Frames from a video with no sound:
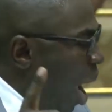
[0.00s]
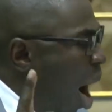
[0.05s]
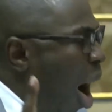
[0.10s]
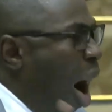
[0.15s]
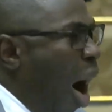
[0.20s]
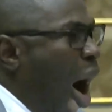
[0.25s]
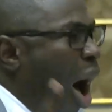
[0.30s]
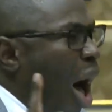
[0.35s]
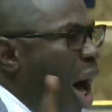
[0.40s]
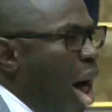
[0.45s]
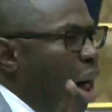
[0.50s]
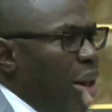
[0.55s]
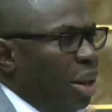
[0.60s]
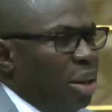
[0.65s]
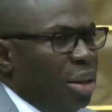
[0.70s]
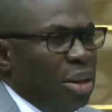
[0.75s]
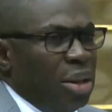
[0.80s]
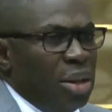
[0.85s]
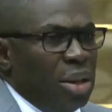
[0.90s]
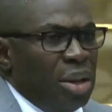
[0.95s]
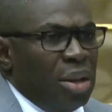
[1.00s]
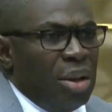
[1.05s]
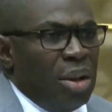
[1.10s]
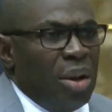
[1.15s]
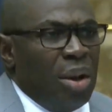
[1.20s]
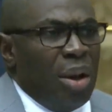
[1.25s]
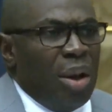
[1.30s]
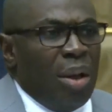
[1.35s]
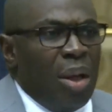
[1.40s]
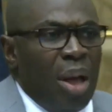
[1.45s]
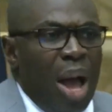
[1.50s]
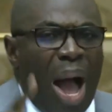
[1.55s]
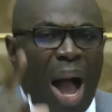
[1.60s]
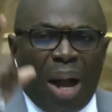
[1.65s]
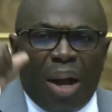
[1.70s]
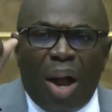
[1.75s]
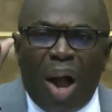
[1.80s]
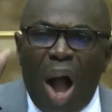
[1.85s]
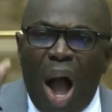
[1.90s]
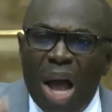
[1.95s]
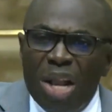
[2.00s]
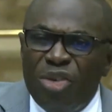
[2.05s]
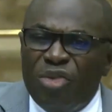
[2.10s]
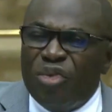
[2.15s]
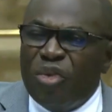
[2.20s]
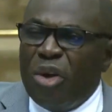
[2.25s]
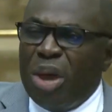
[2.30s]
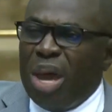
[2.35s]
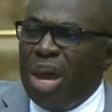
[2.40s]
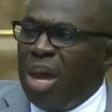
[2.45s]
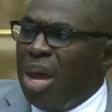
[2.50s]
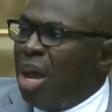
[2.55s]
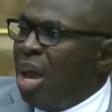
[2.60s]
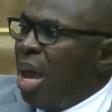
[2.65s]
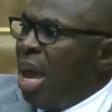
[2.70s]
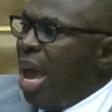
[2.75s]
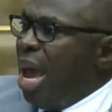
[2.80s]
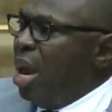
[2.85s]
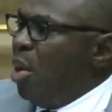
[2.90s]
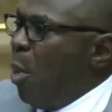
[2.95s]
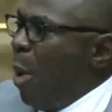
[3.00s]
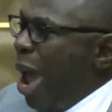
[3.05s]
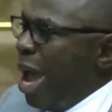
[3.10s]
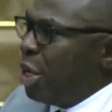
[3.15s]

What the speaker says: all a country in